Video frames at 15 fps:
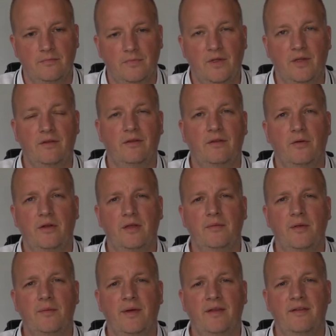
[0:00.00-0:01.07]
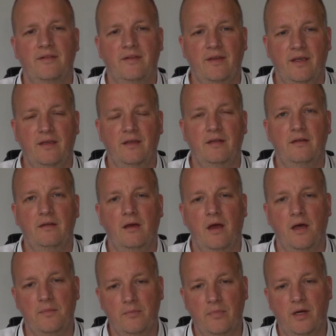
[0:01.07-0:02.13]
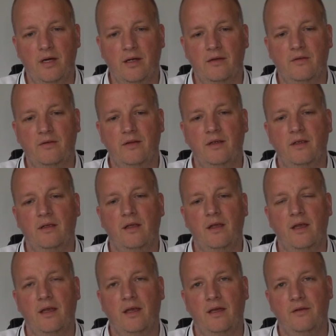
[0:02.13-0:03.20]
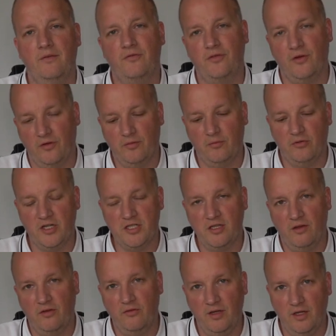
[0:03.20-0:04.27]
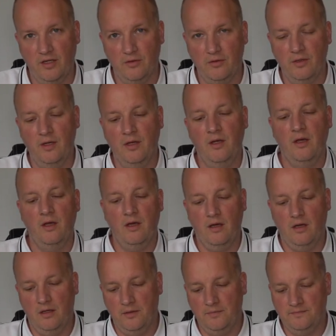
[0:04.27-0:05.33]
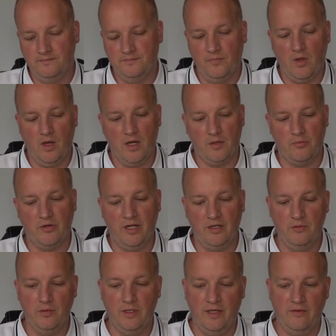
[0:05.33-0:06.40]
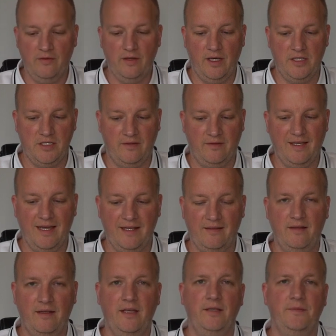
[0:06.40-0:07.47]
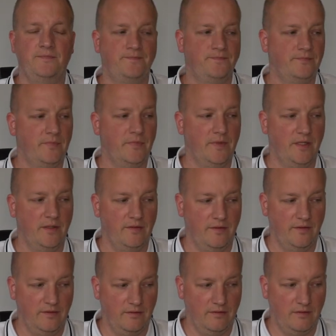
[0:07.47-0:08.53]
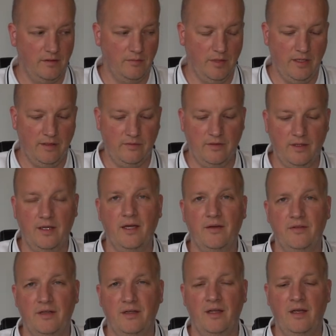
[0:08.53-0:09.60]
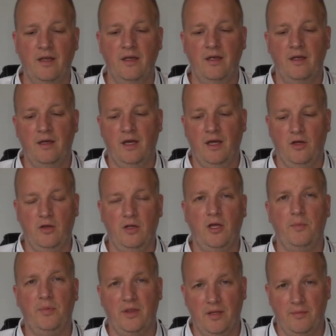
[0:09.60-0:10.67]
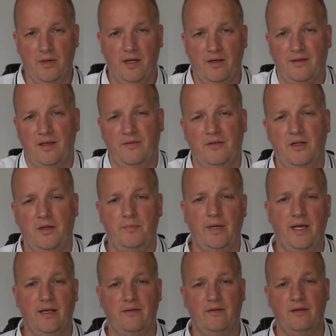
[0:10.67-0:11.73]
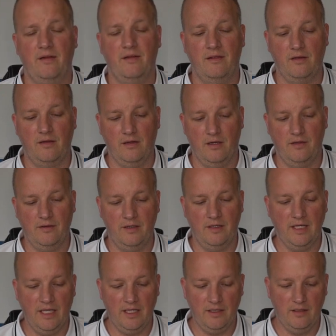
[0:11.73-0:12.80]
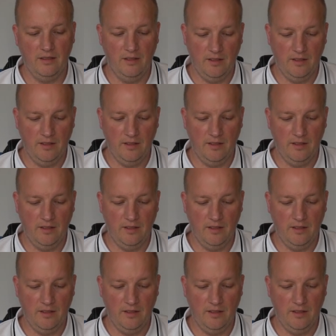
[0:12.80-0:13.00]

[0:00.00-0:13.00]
This is going to be my second unboxing and first impressions video on a brand new lens I just got today. This is the box. I only opened the box. I haven't unpacked the content yet.